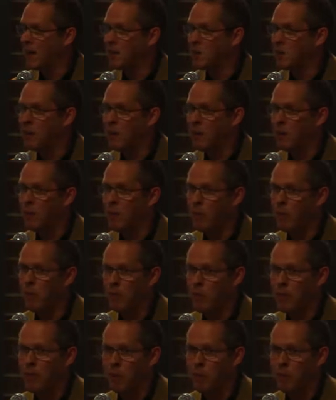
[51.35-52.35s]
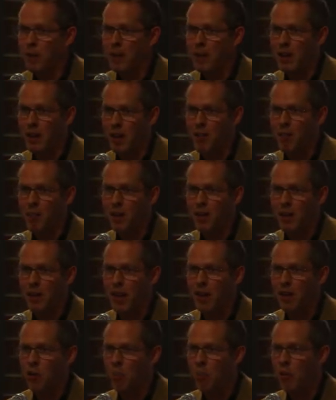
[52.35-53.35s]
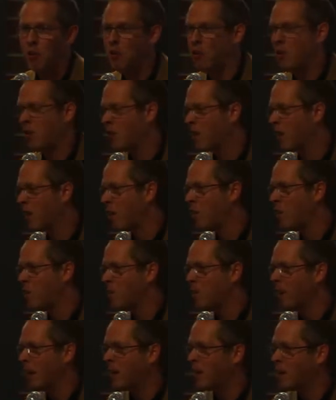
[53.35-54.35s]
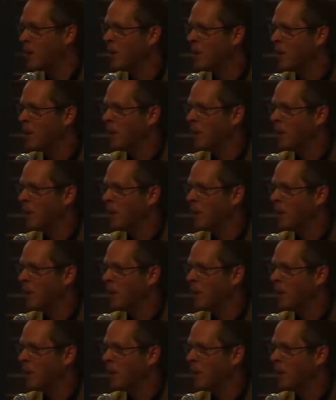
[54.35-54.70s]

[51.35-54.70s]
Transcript: It's been there's been a government announcement that they're going to make